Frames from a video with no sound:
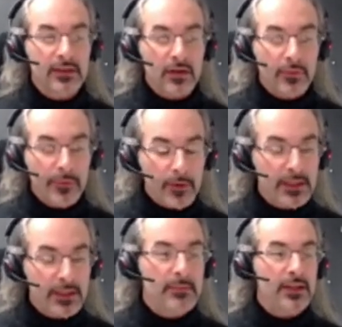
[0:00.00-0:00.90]
the
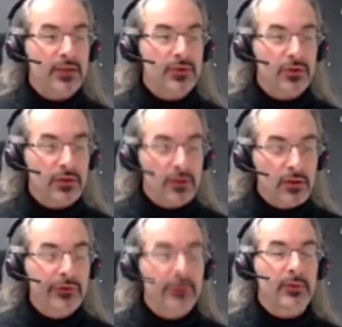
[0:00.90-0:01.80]
conformal dimension of the
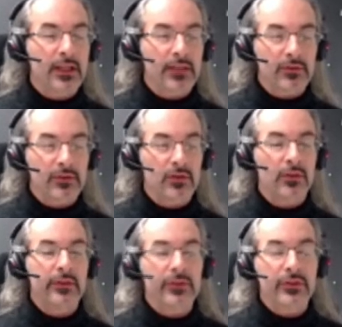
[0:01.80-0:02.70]
lowest operator or
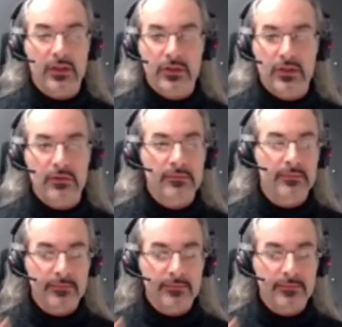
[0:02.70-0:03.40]
given charge Q.